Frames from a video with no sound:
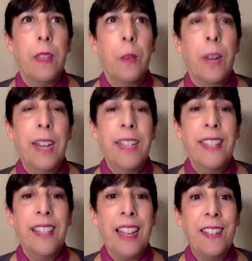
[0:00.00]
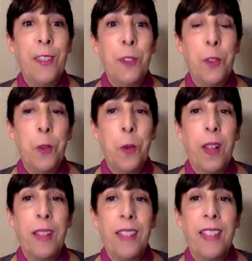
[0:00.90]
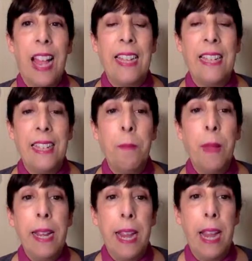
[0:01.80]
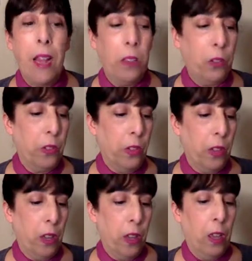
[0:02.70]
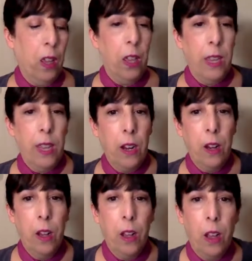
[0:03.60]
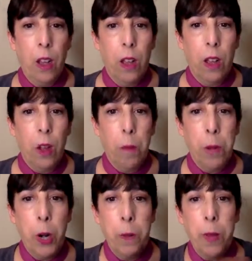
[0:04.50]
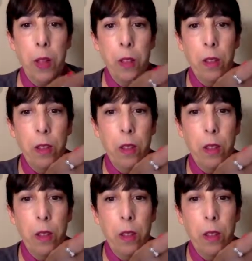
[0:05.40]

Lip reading: what I decided to do was I did my nails here, purple,